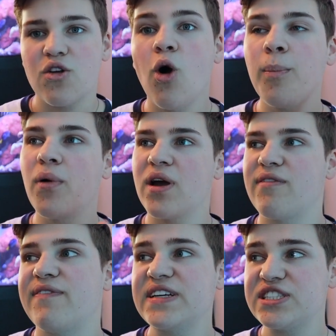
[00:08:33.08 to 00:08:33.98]
The whole point of
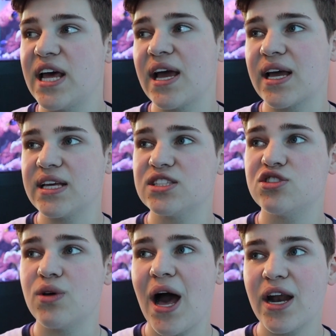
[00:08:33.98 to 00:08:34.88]
a fish tank is
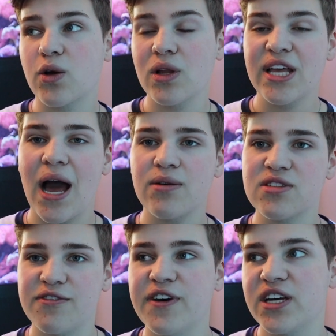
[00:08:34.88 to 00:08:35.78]
to adequately house
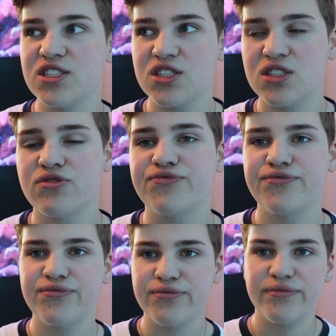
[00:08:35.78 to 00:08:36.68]
the fish
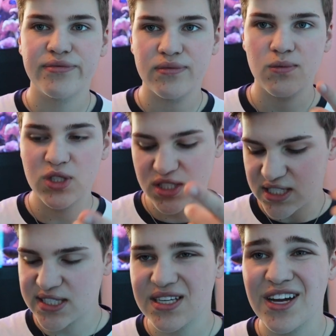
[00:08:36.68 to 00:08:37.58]
which
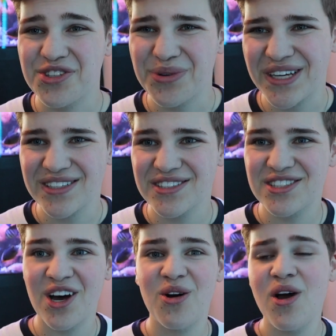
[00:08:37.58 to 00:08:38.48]
this is not doing.
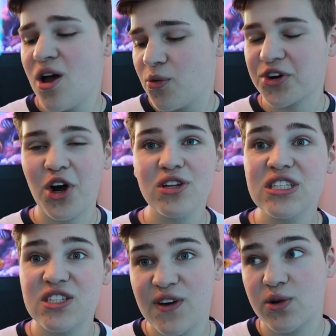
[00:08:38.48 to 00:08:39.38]
So
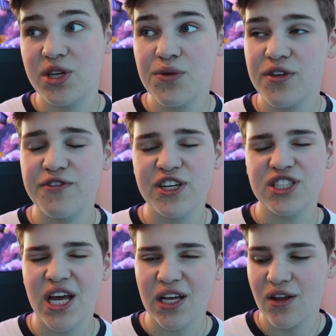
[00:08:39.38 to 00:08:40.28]
regardless of how cute the fish
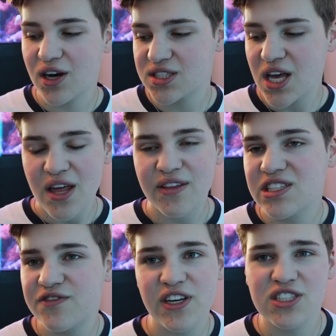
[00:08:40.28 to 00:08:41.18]
tank looks,
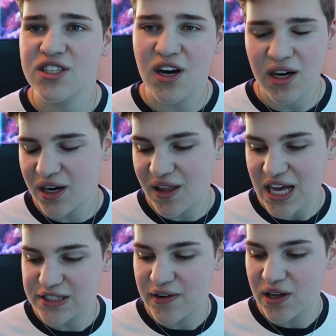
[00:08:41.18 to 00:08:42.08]
these fish are not gonna
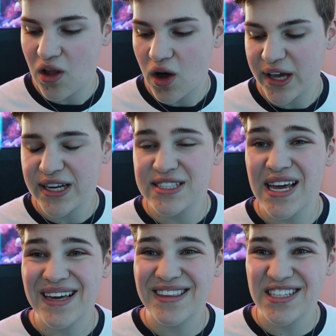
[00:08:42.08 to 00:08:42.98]
last very long in a
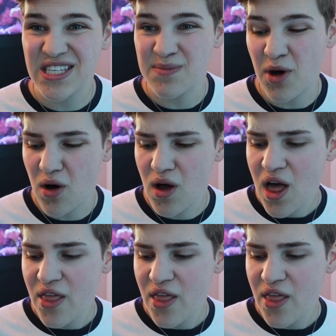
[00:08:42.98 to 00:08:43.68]
tank this small.